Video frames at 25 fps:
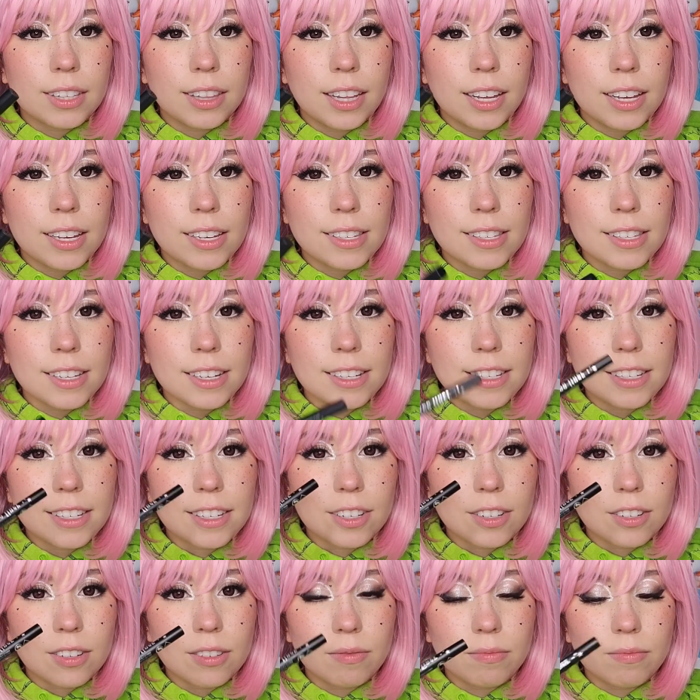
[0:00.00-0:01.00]
this
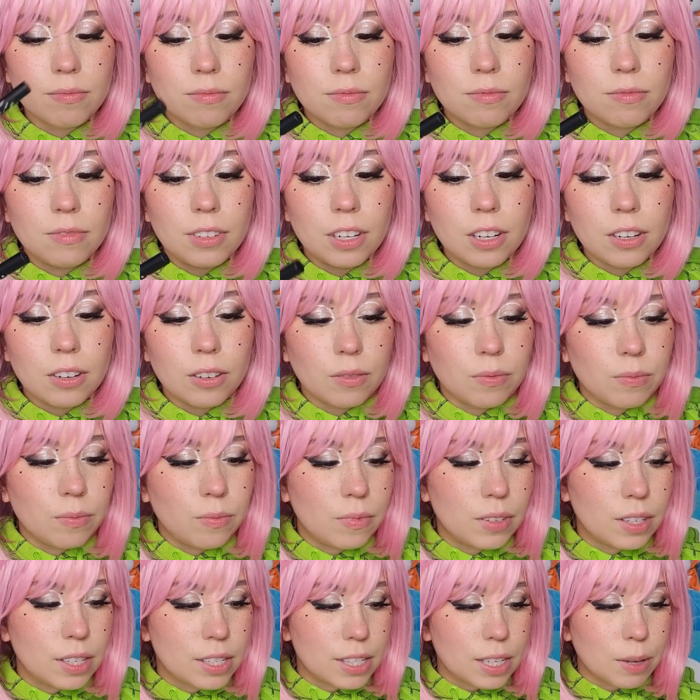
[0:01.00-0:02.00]
until
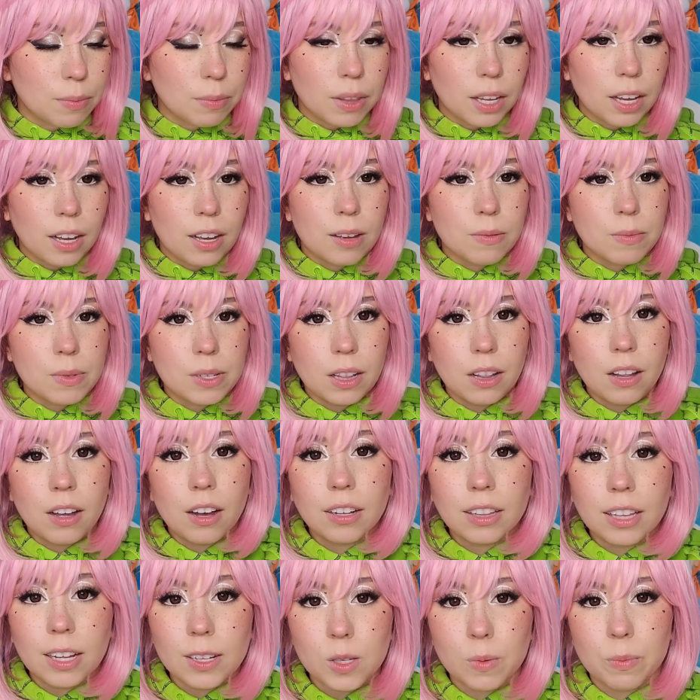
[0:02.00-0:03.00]
something comes
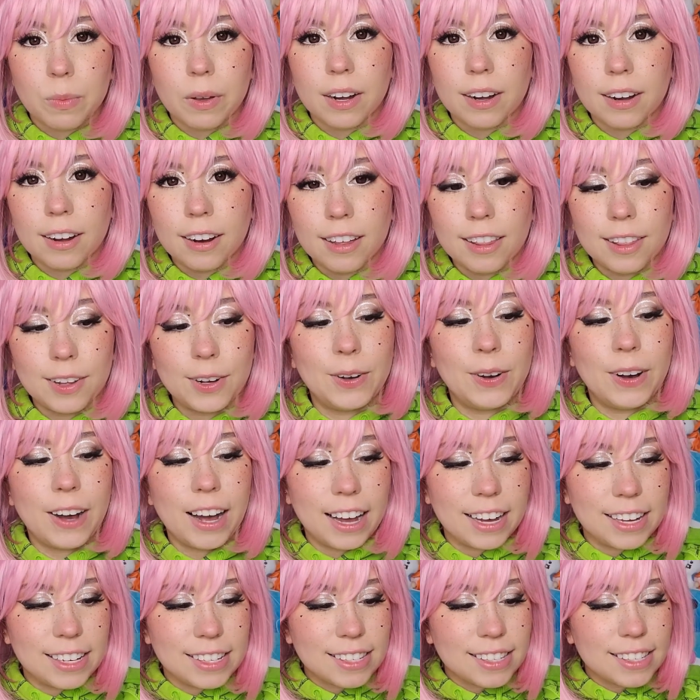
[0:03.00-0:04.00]
along that's better
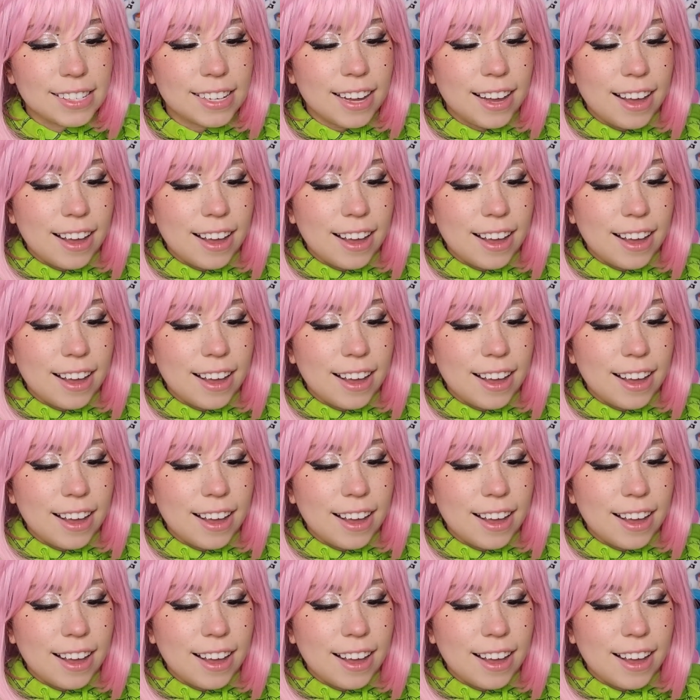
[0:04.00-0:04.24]
otherwise.